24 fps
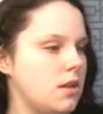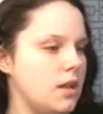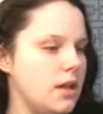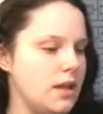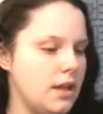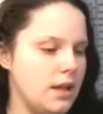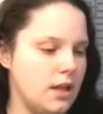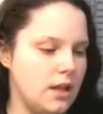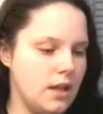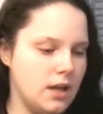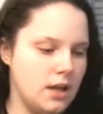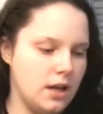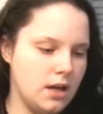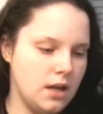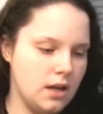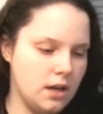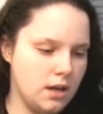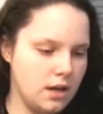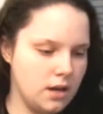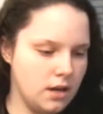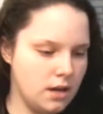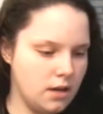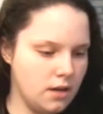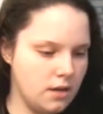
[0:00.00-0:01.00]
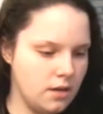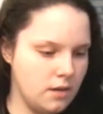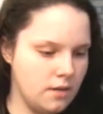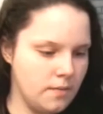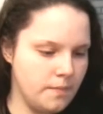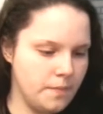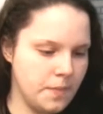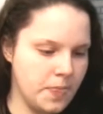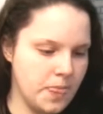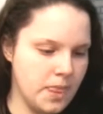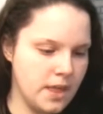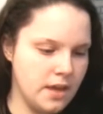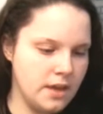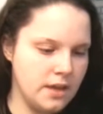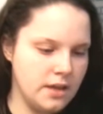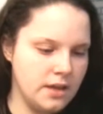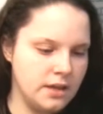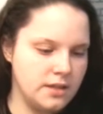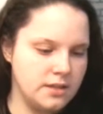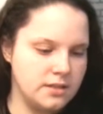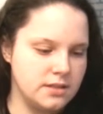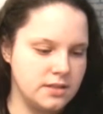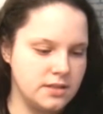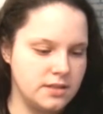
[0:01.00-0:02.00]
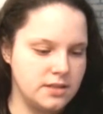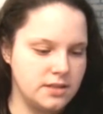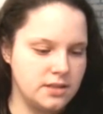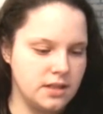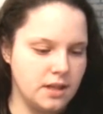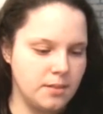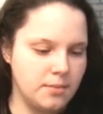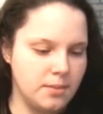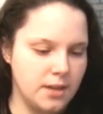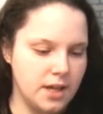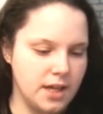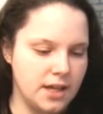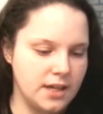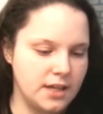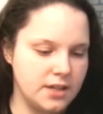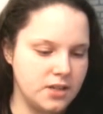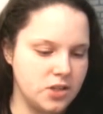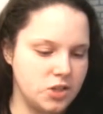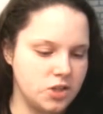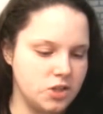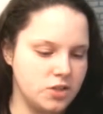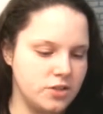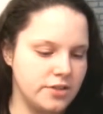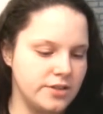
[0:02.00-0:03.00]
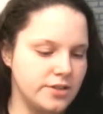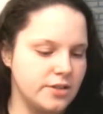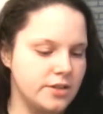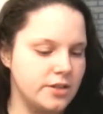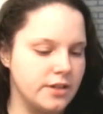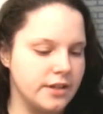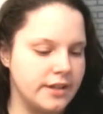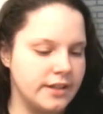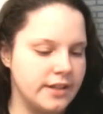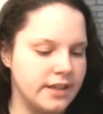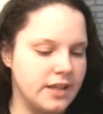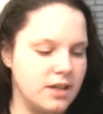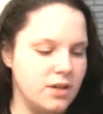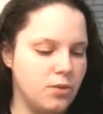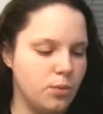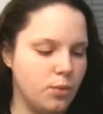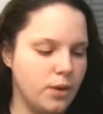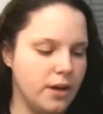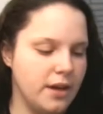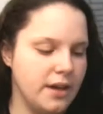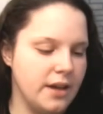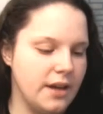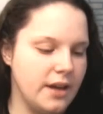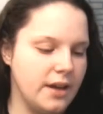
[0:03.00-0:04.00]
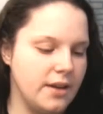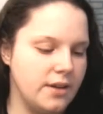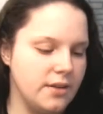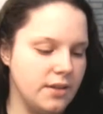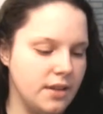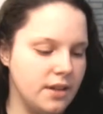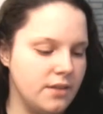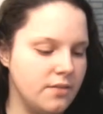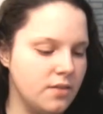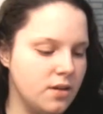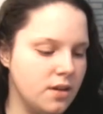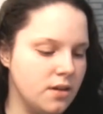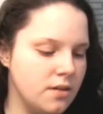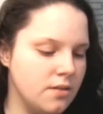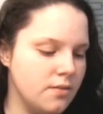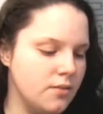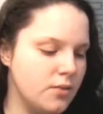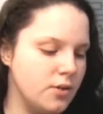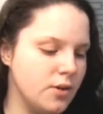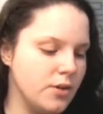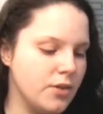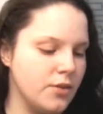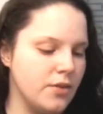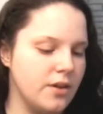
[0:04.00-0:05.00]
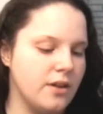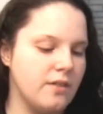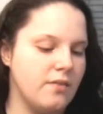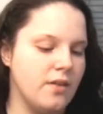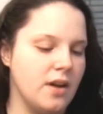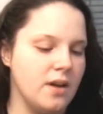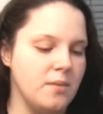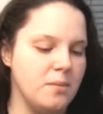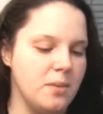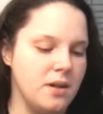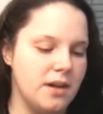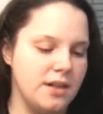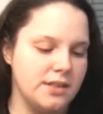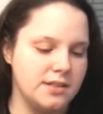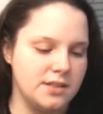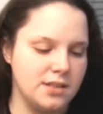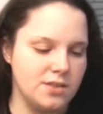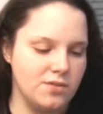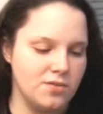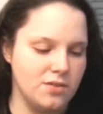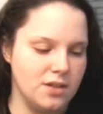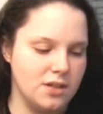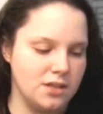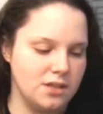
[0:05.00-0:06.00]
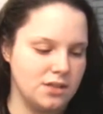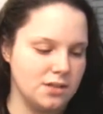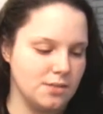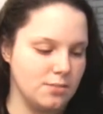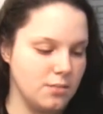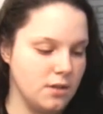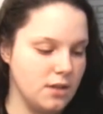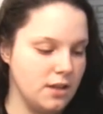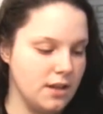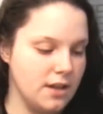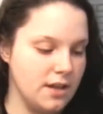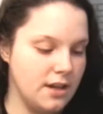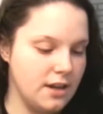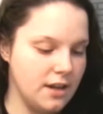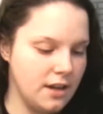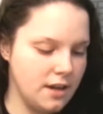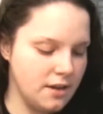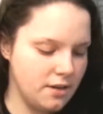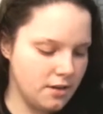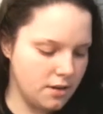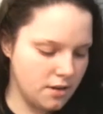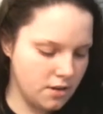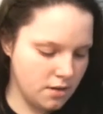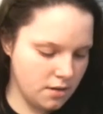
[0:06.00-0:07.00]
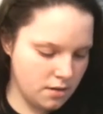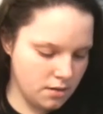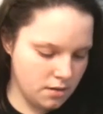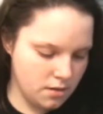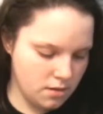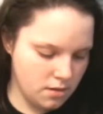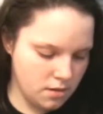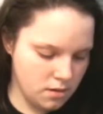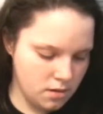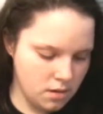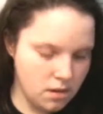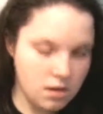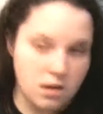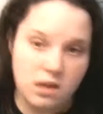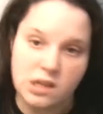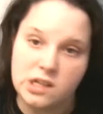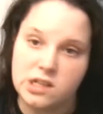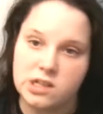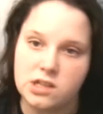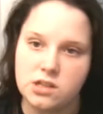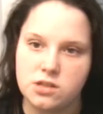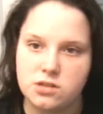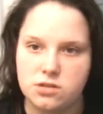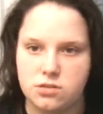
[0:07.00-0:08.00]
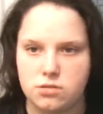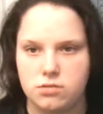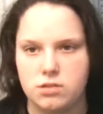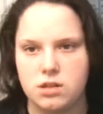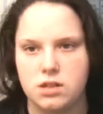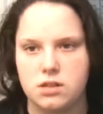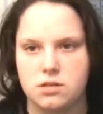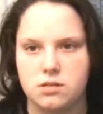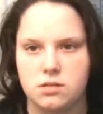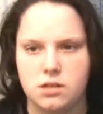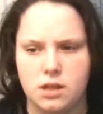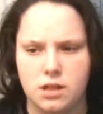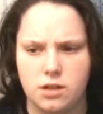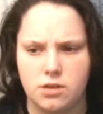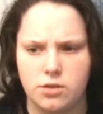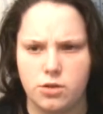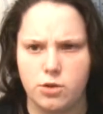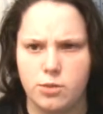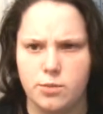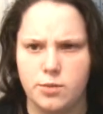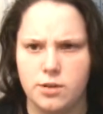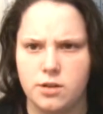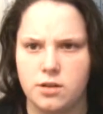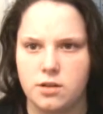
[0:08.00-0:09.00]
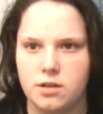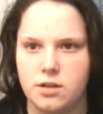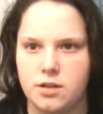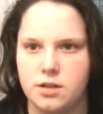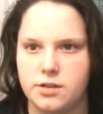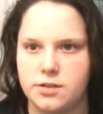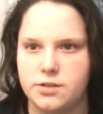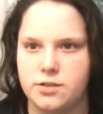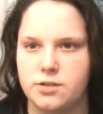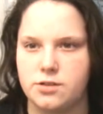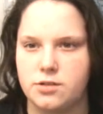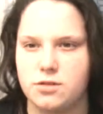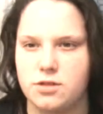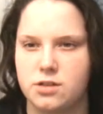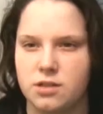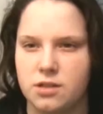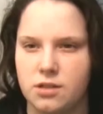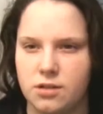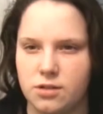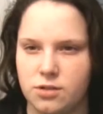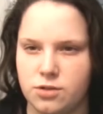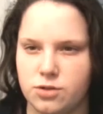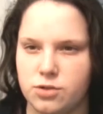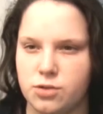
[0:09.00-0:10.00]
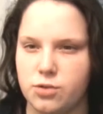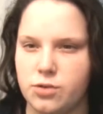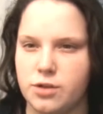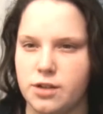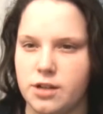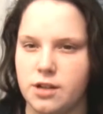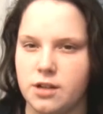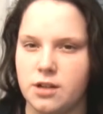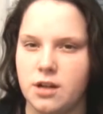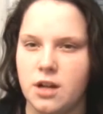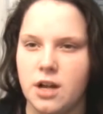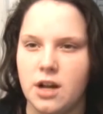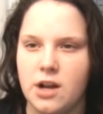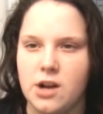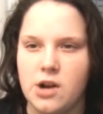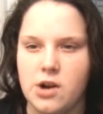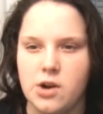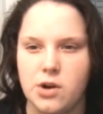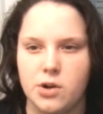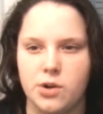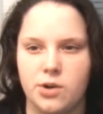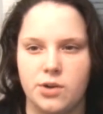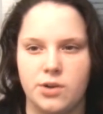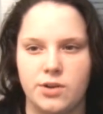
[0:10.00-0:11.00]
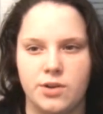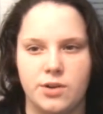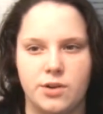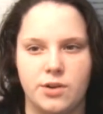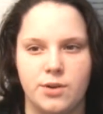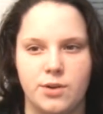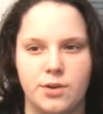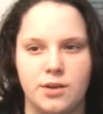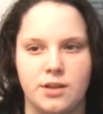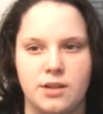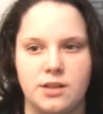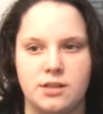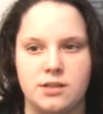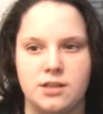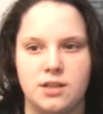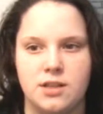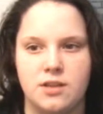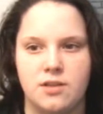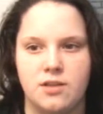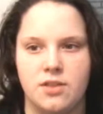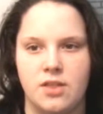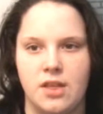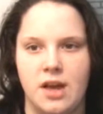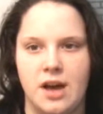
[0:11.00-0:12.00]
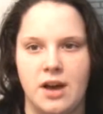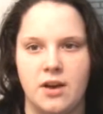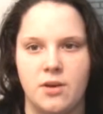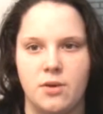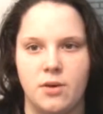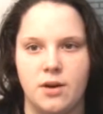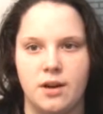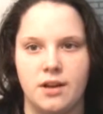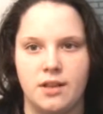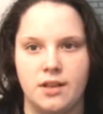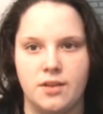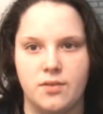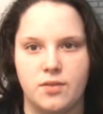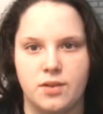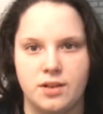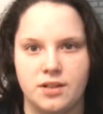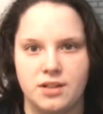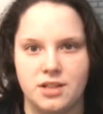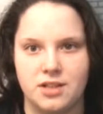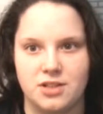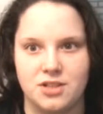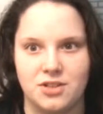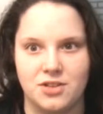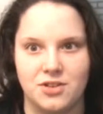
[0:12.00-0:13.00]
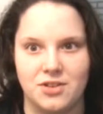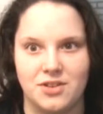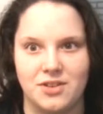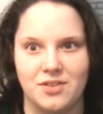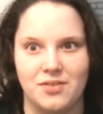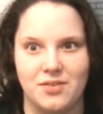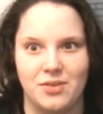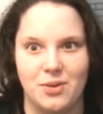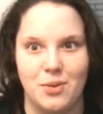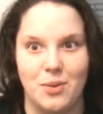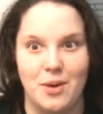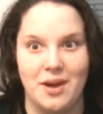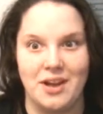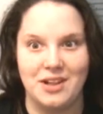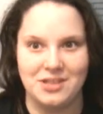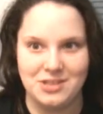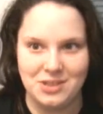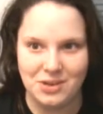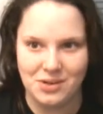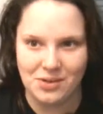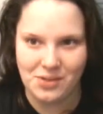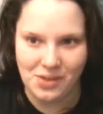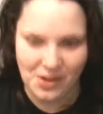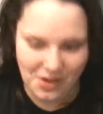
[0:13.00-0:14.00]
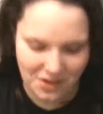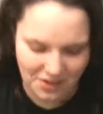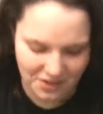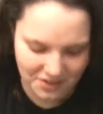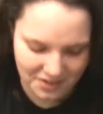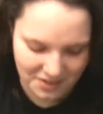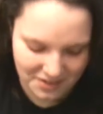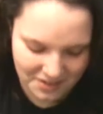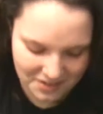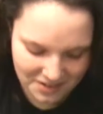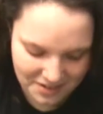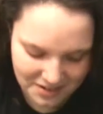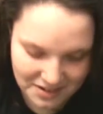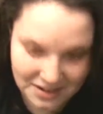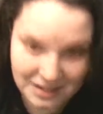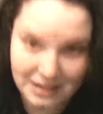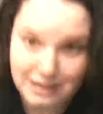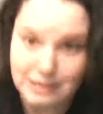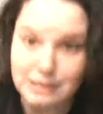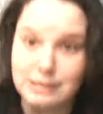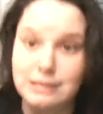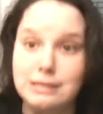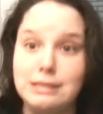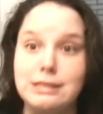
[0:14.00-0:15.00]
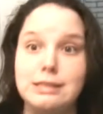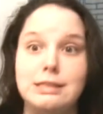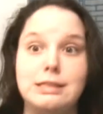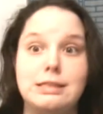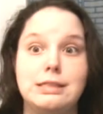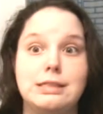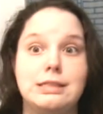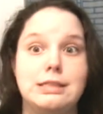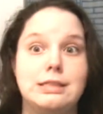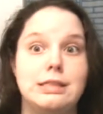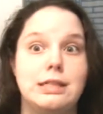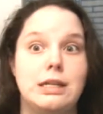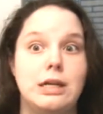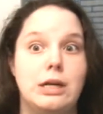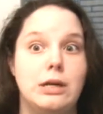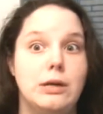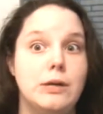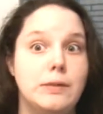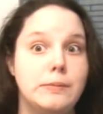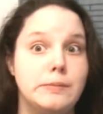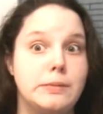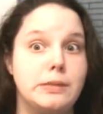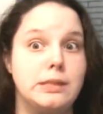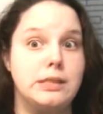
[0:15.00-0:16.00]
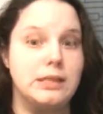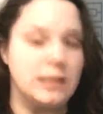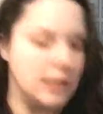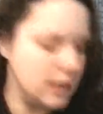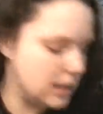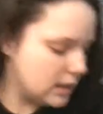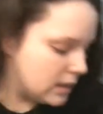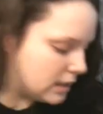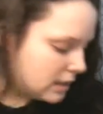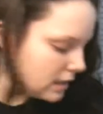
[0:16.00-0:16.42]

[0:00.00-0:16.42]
And says apply conditioner to clean wet hair, leave on for three to five minutes, and rinse completely out of hair. So just like normal conditioner, just a little shorter. Or it's either that or I leave conditioner for way too long. Oops.